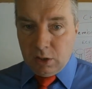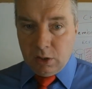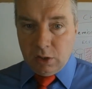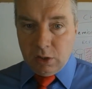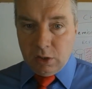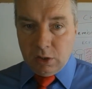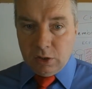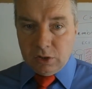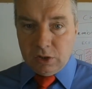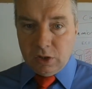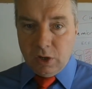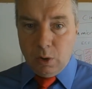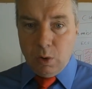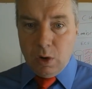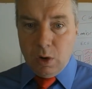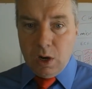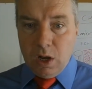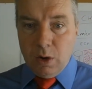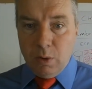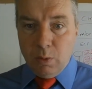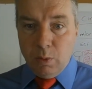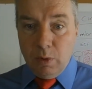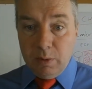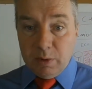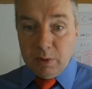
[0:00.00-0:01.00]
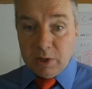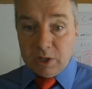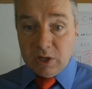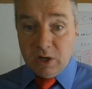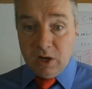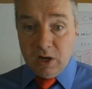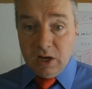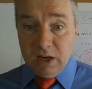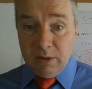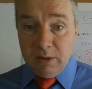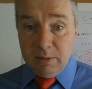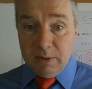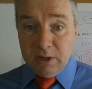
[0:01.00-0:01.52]
So we were
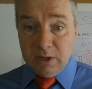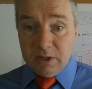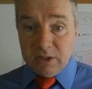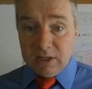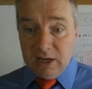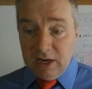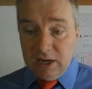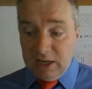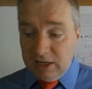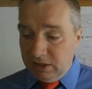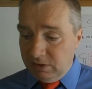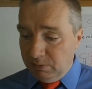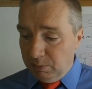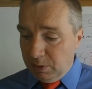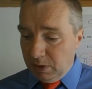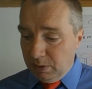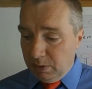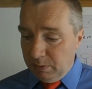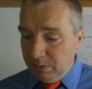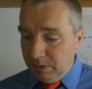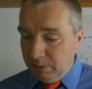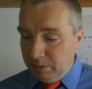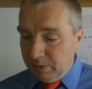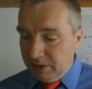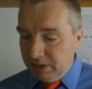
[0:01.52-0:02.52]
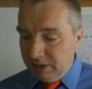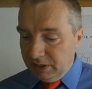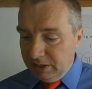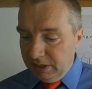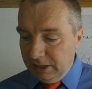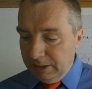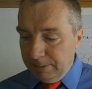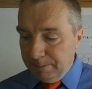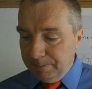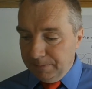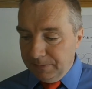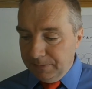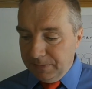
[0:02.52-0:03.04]
talking about selective permeability,
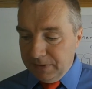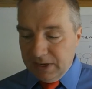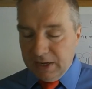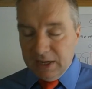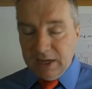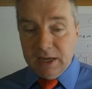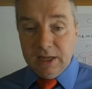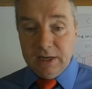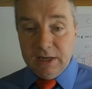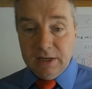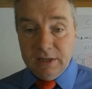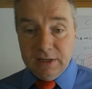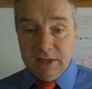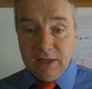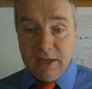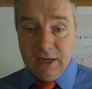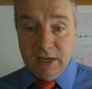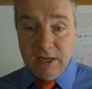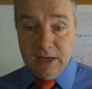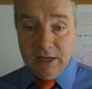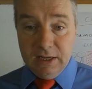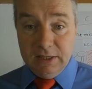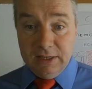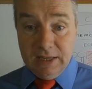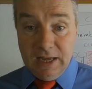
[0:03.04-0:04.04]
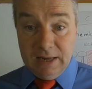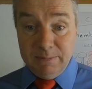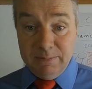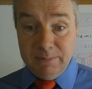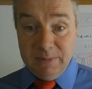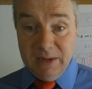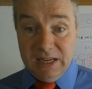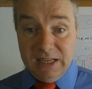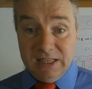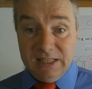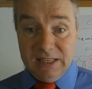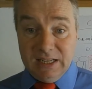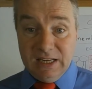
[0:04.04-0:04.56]
and that
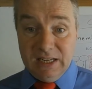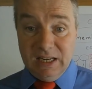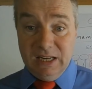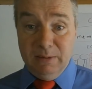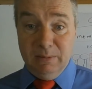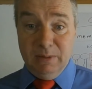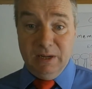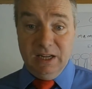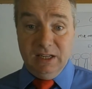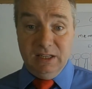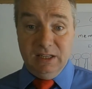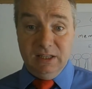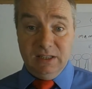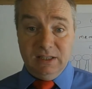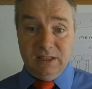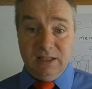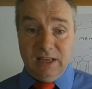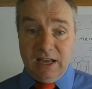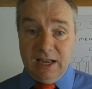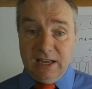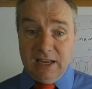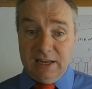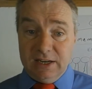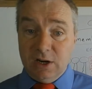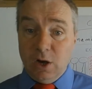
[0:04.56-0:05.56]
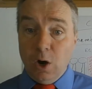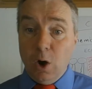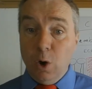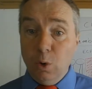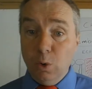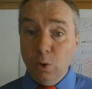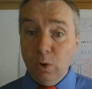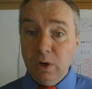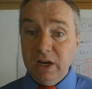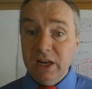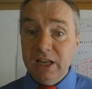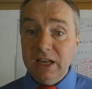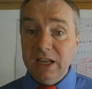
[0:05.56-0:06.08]
basically means that
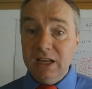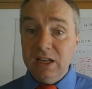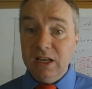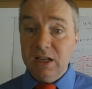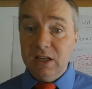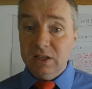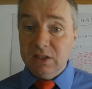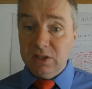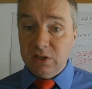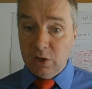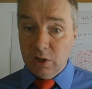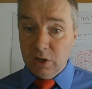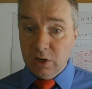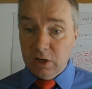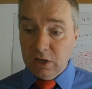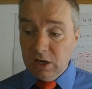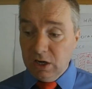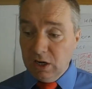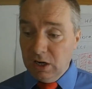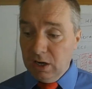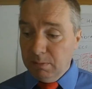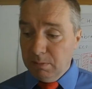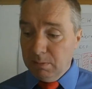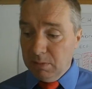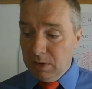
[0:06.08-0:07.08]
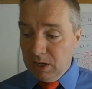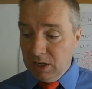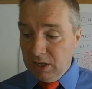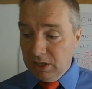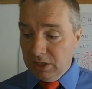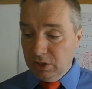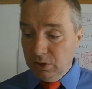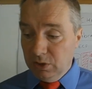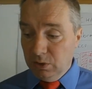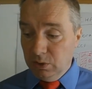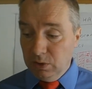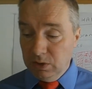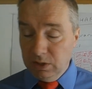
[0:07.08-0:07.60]
only certain
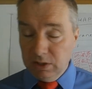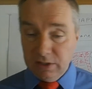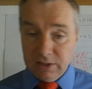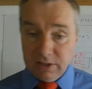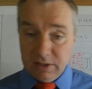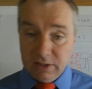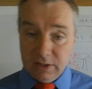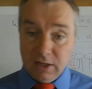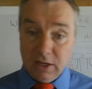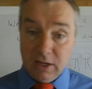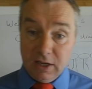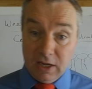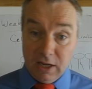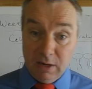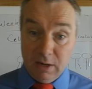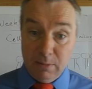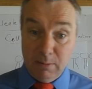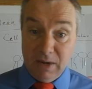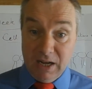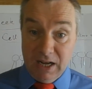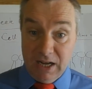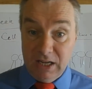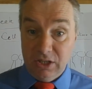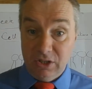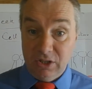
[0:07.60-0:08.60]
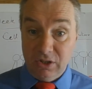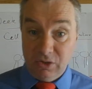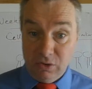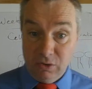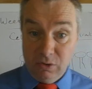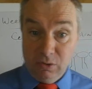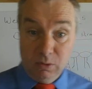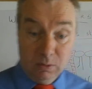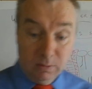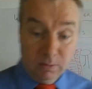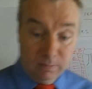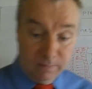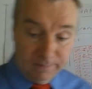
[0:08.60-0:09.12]
molecules can pass
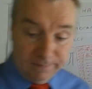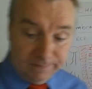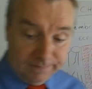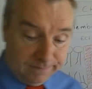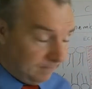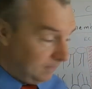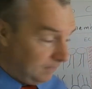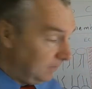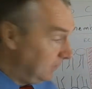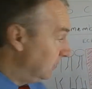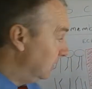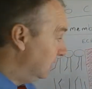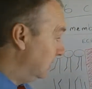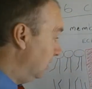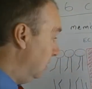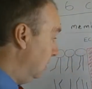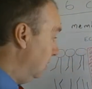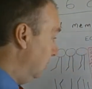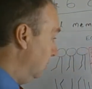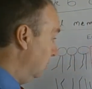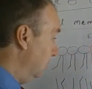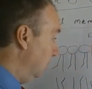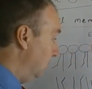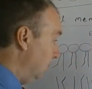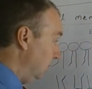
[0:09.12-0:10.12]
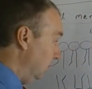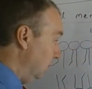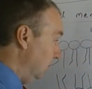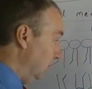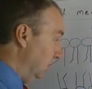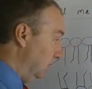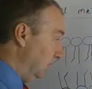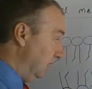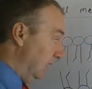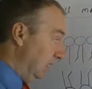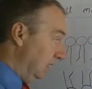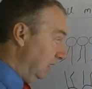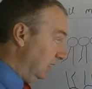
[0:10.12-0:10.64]
through. So we'll
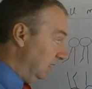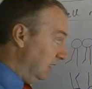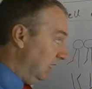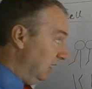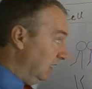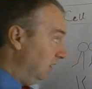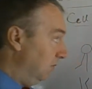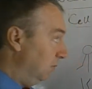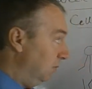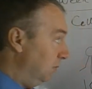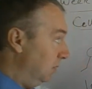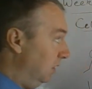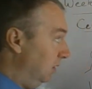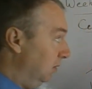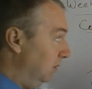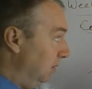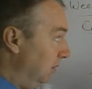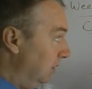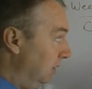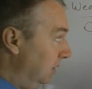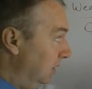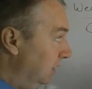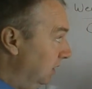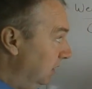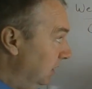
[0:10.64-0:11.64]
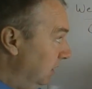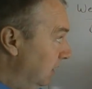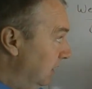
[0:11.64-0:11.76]
say selective permeability.